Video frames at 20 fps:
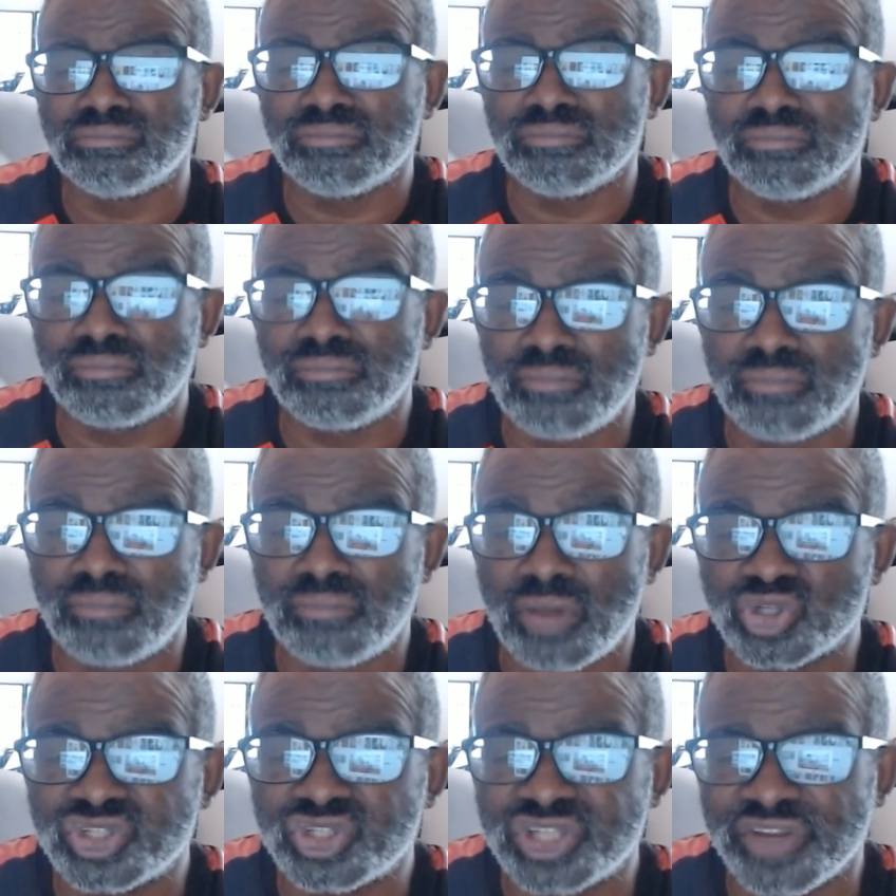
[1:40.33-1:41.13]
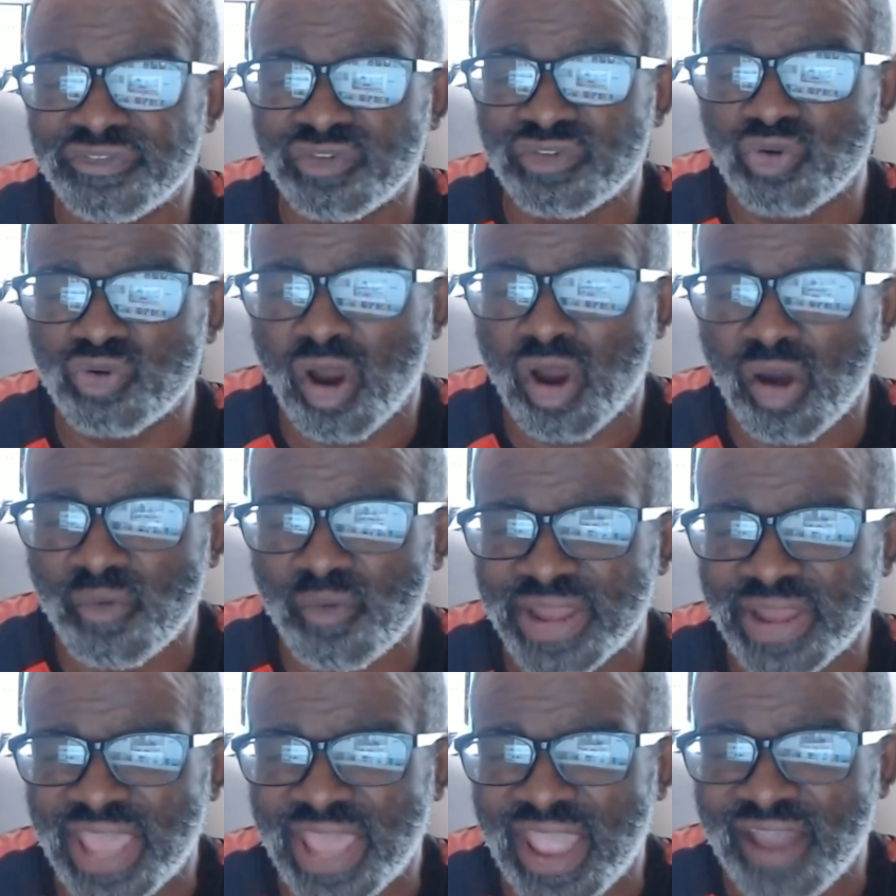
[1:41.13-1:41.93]
Most of you
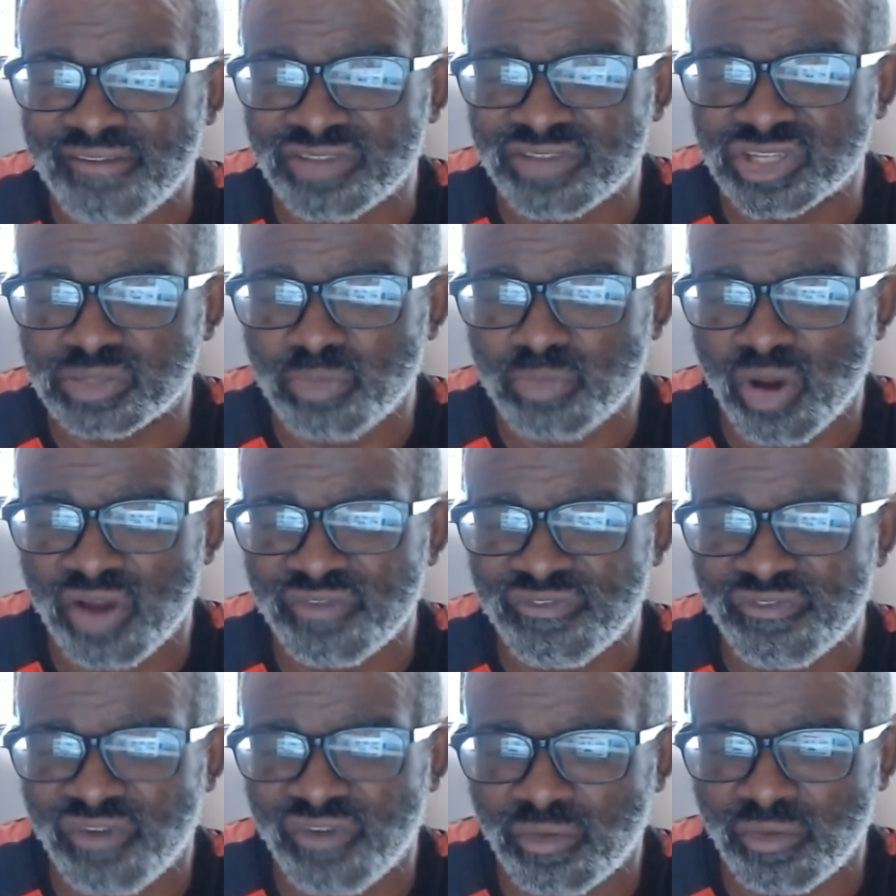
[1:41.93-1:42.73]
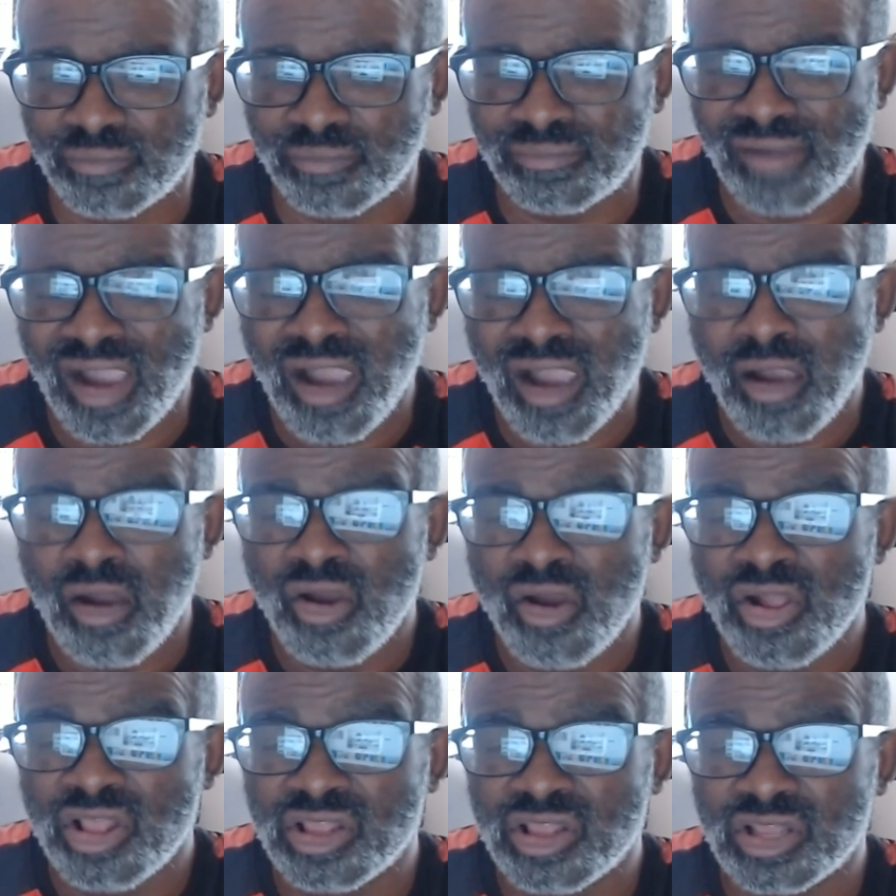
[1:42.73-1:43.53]
already have a smartphone,
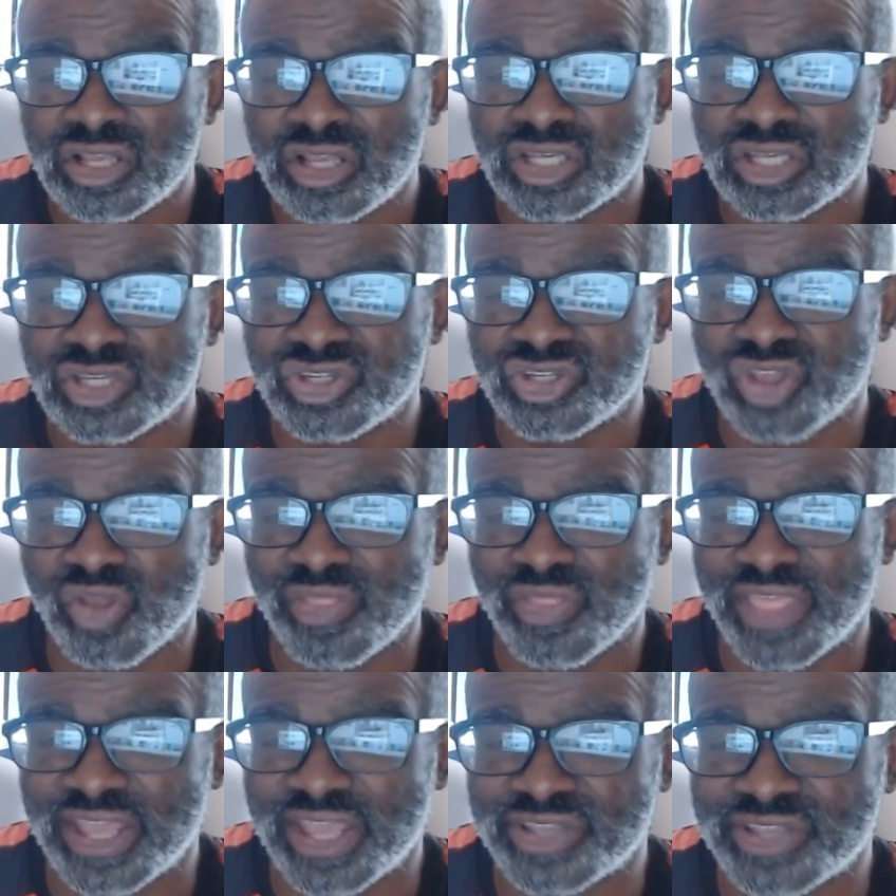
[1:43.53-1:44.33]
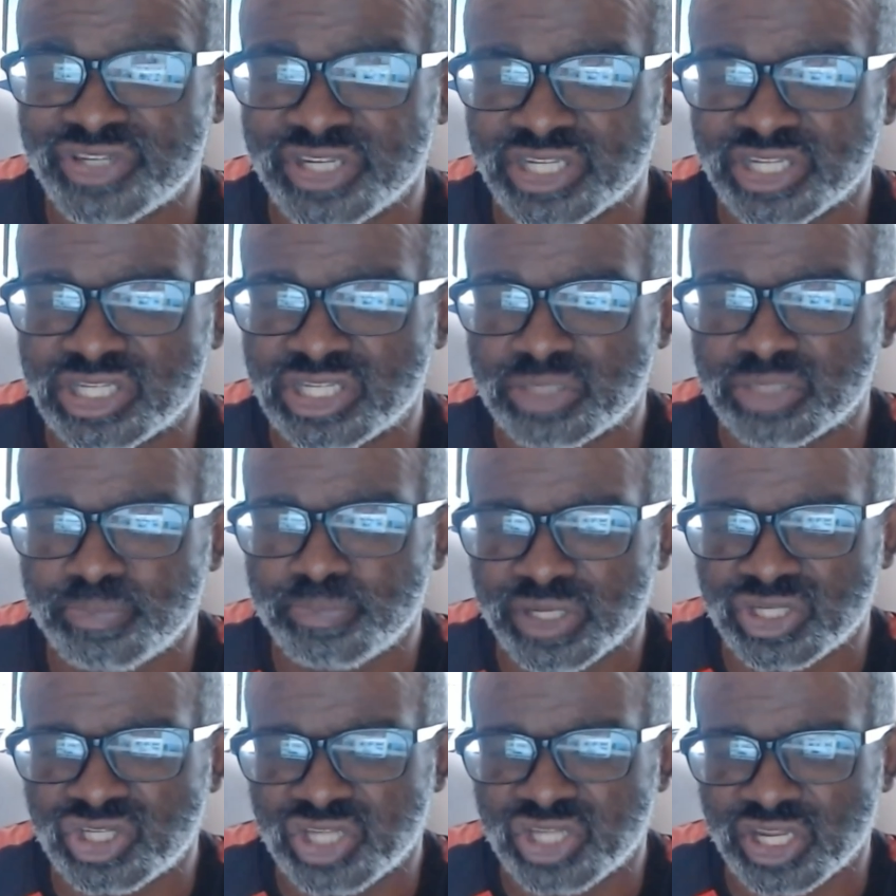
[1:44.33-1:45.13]
so that's an
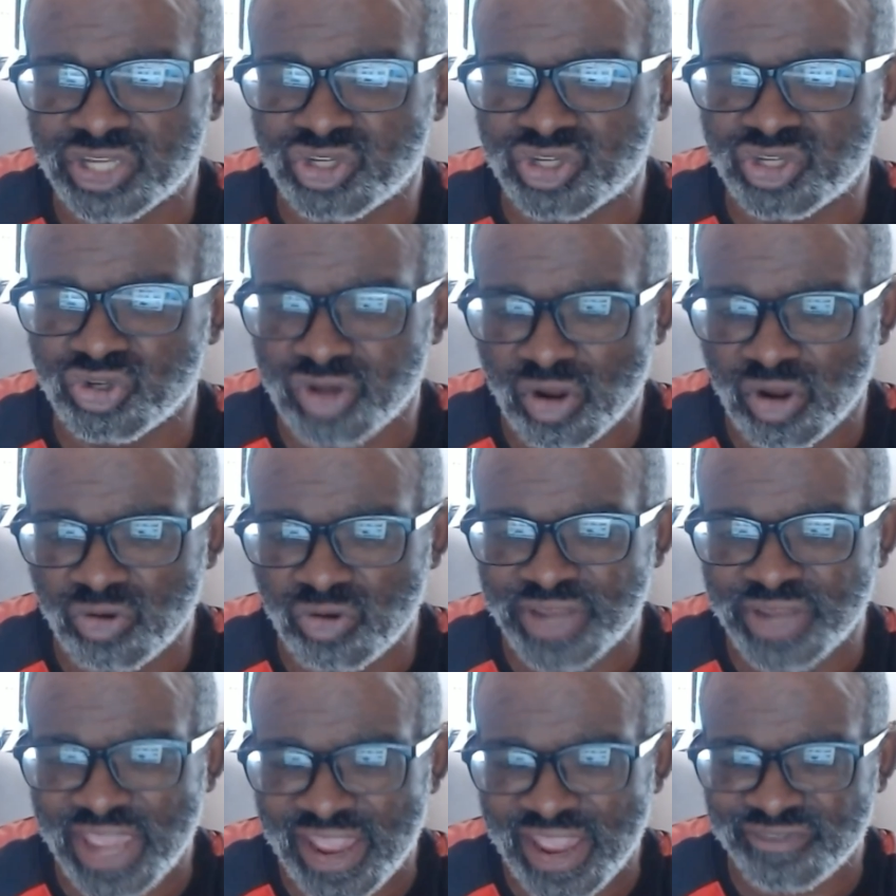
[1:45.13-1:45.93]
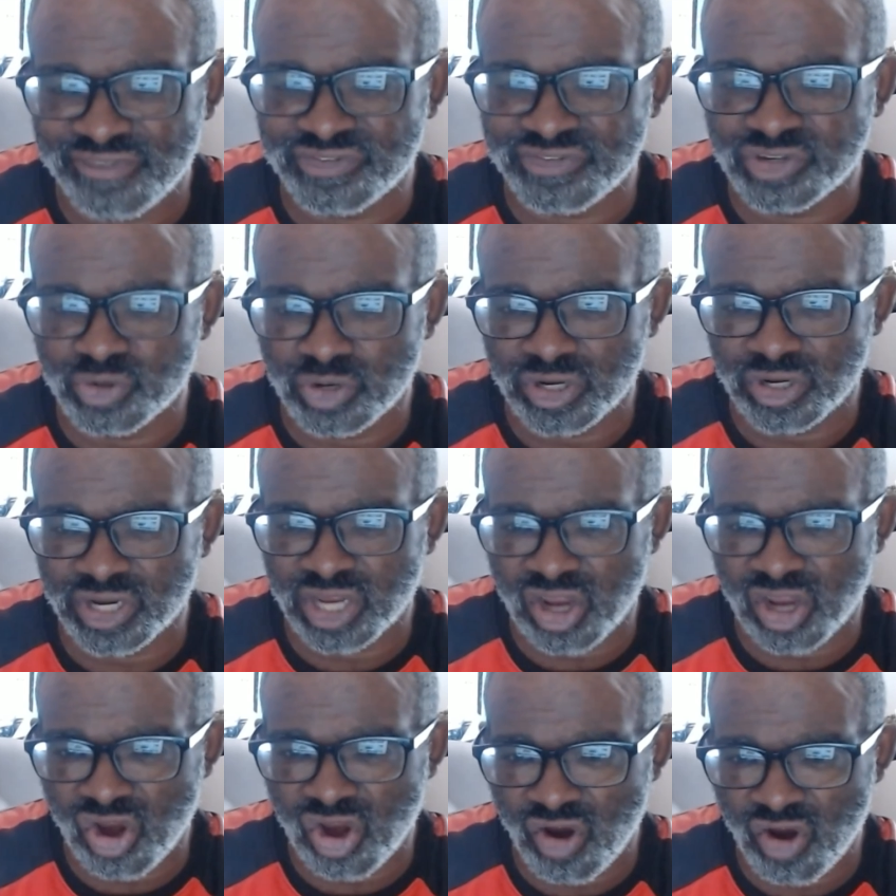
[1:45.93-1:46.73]
expense that you don't have to
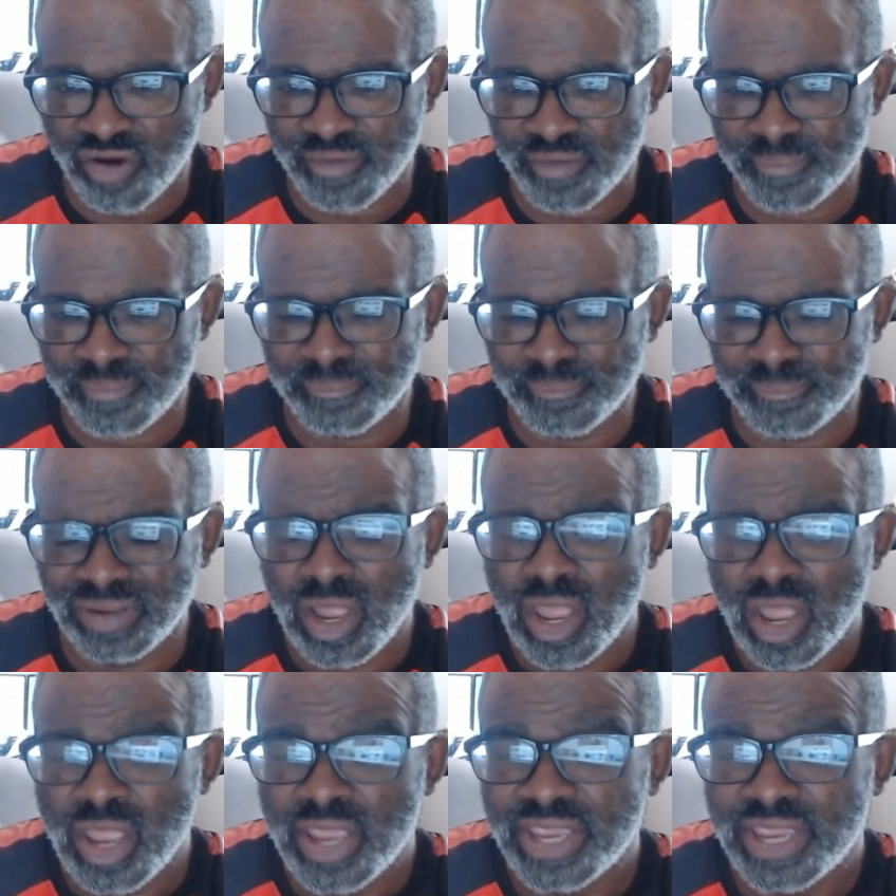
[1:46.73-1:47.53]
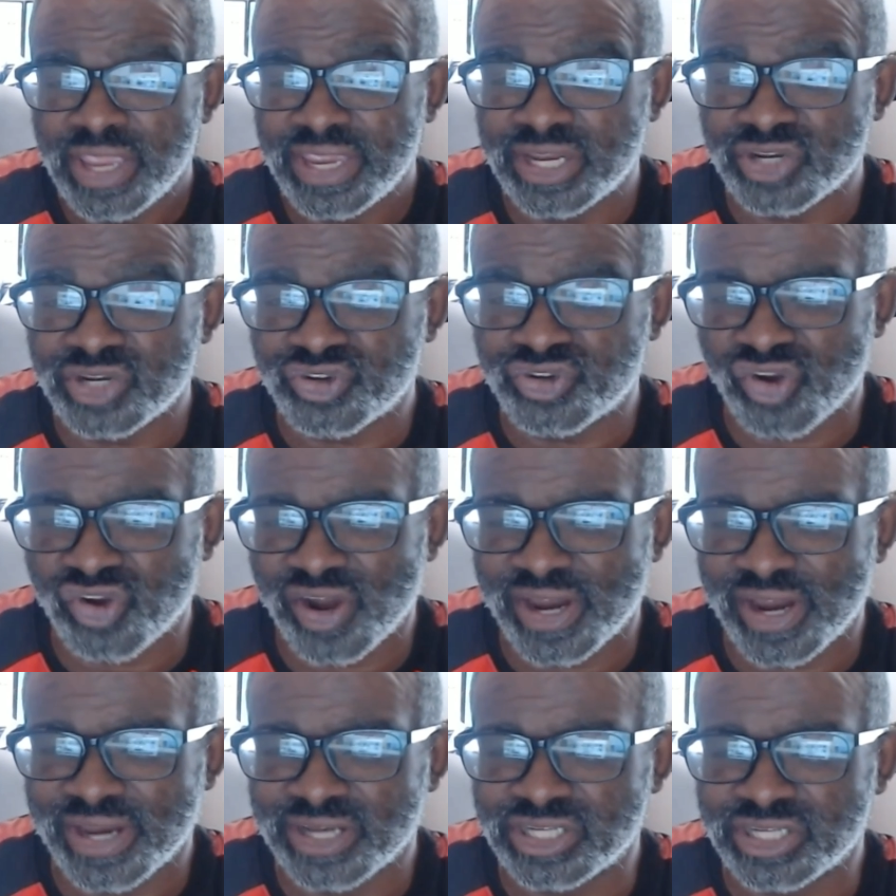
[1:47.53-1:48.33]
incur in
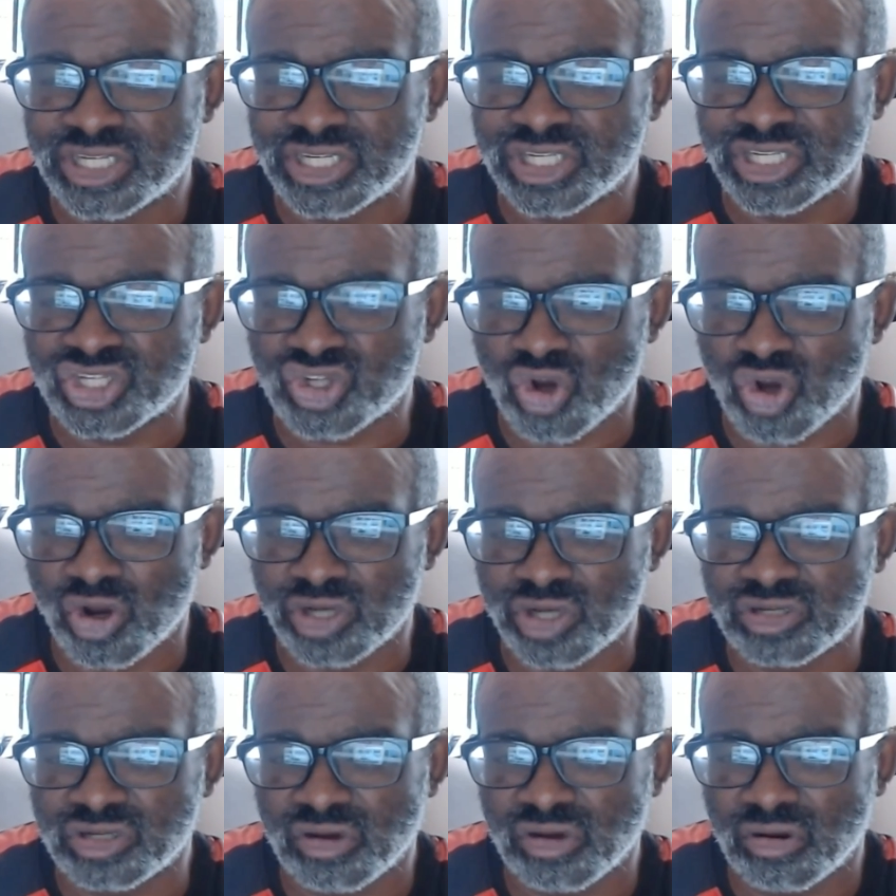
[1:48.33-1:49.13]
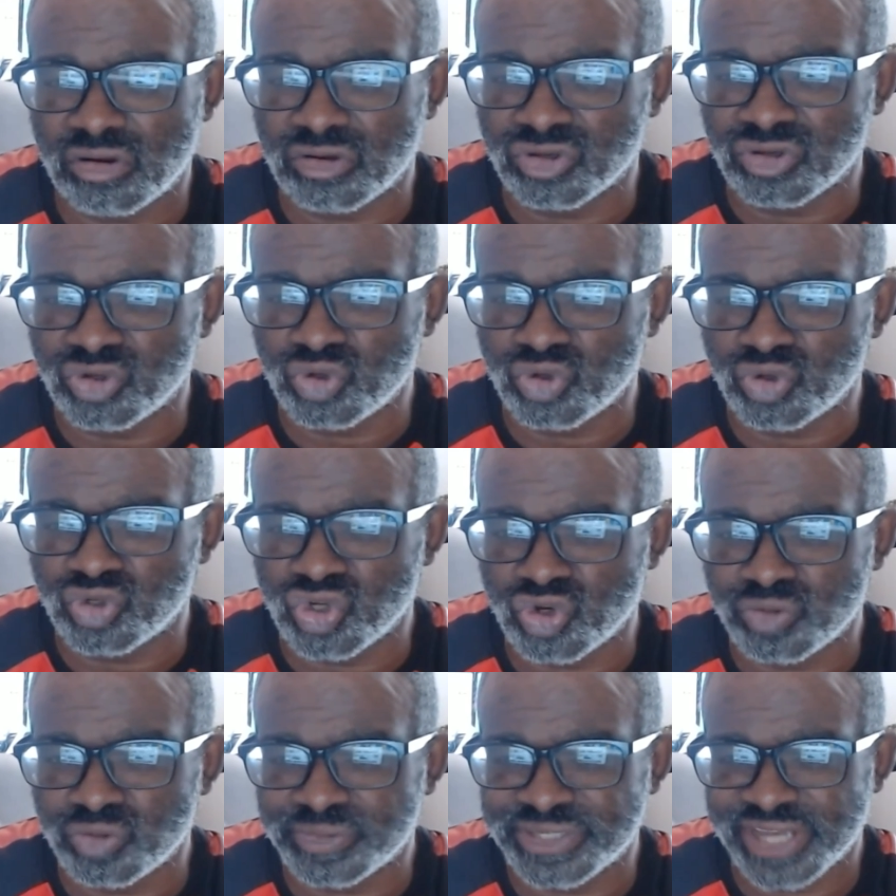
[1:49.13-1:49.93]
trying to start your own
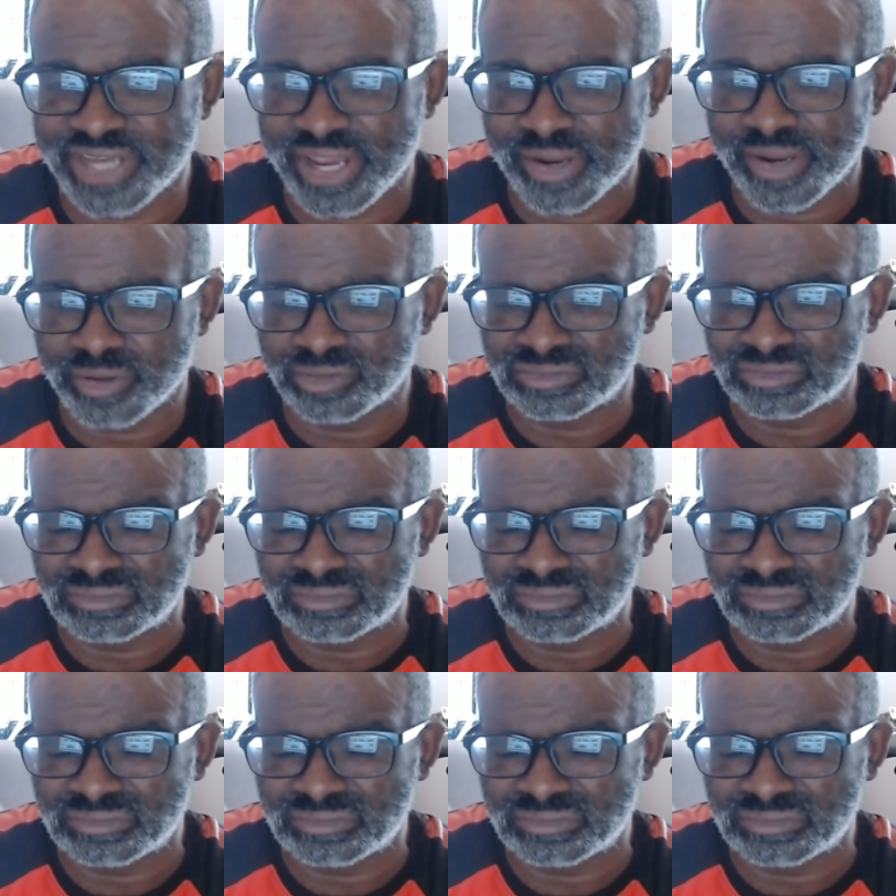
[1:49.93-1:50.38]
YouTube channel.